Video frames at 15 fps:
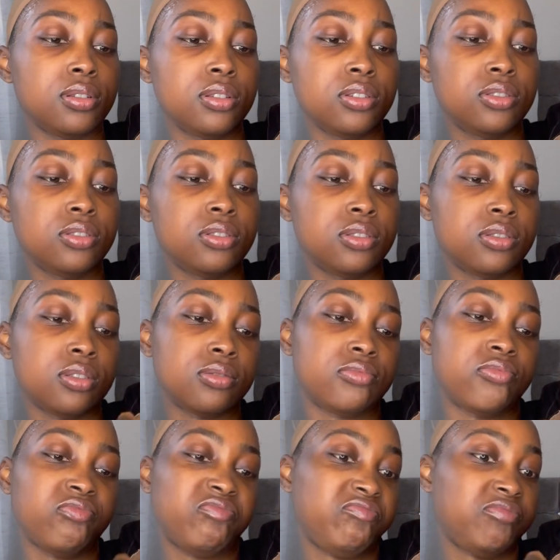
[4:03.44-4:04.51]
literally just
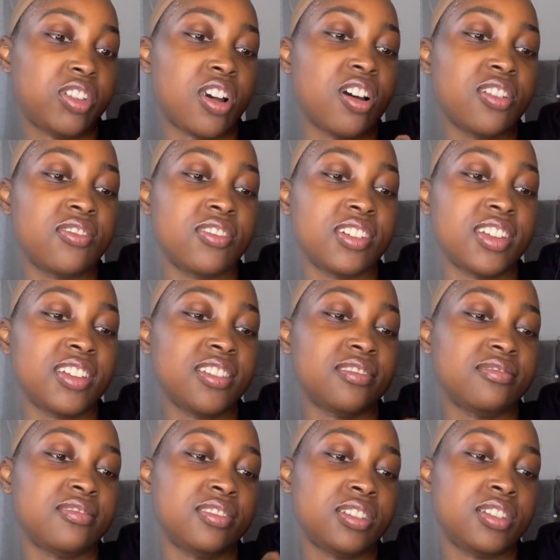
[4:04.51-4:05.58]
coloring it in.